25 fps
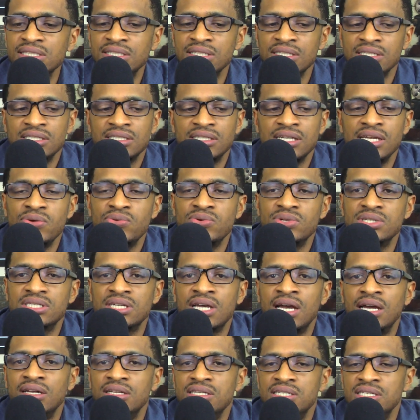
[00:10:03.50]
just, it was
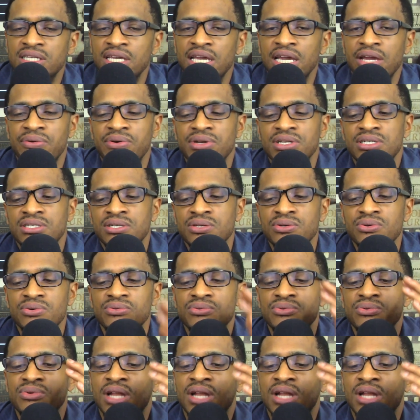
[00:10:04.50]
kind of scary too.